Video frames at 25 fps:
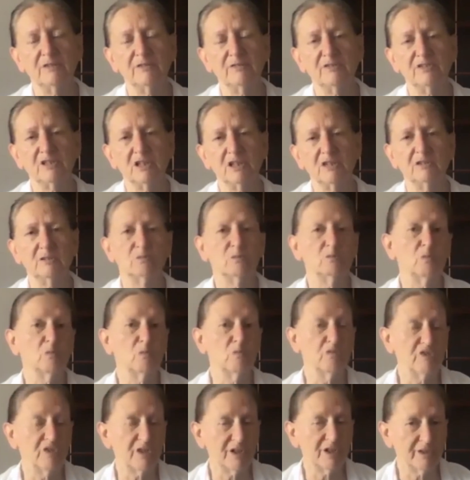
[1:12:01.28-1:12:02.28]
done
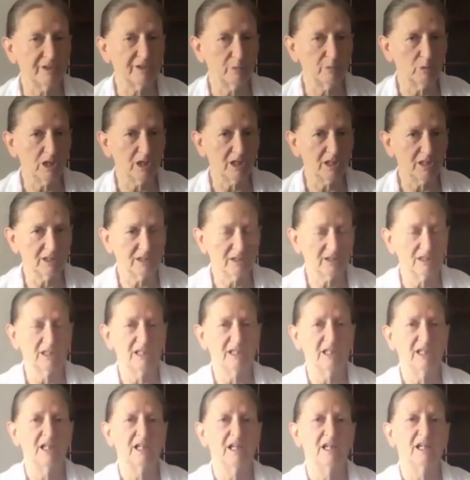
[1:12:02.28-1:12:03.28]
very well,
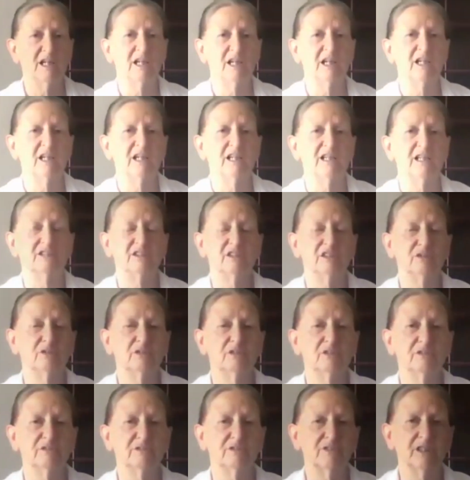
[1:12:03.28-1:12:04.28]
and you
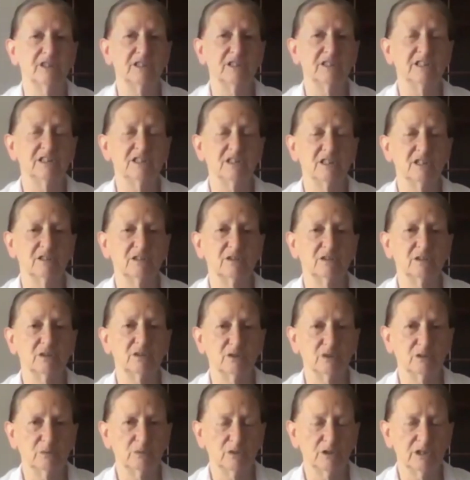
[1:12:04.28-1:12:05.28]
have really done
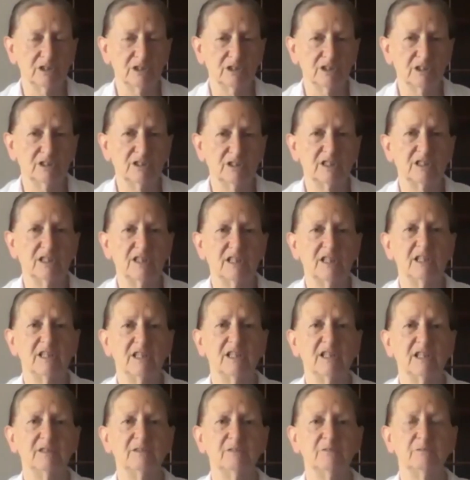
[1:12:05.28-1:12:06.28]
good work
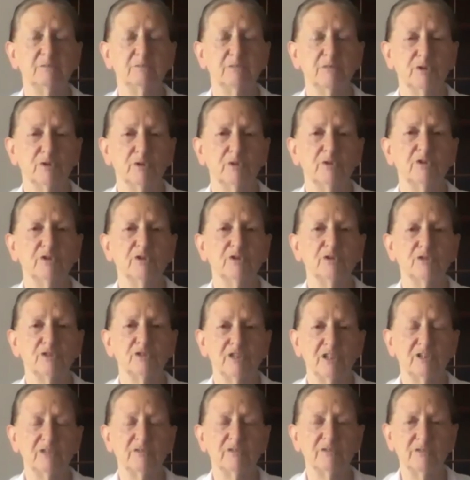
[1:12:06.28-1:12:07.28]
and brought
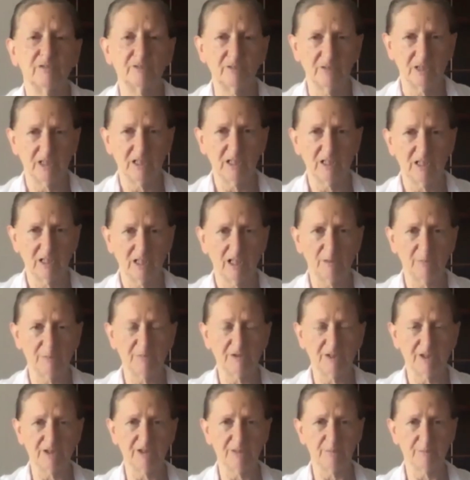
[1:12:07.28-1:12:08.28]
yourself up
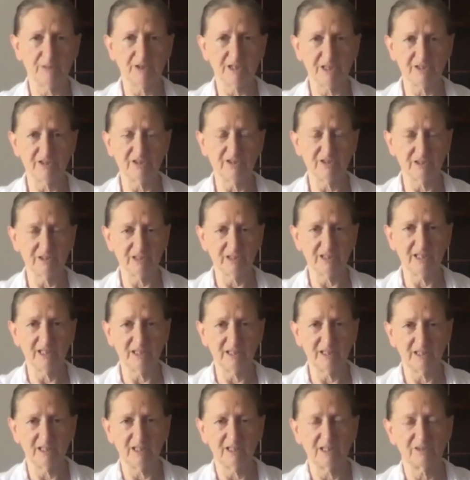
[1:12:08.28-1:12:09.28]
to the present
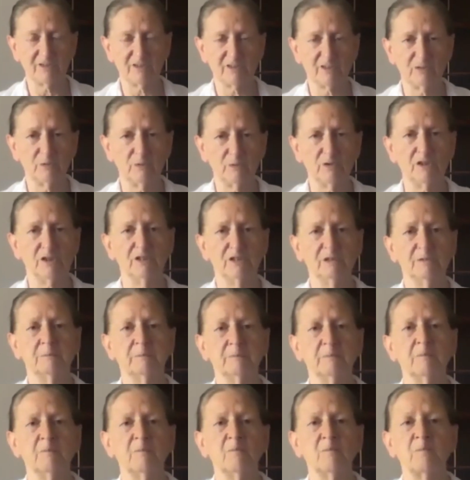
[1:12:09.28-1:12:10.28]
day, as it were.
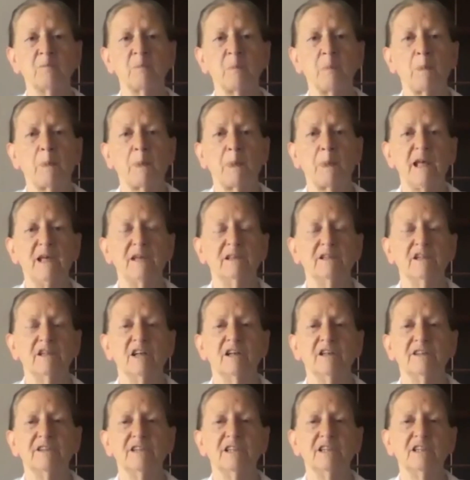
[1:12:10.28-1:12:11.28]
And
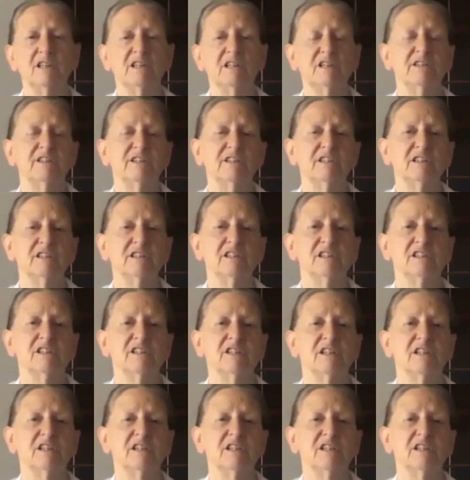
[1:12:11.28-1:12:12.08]
I think that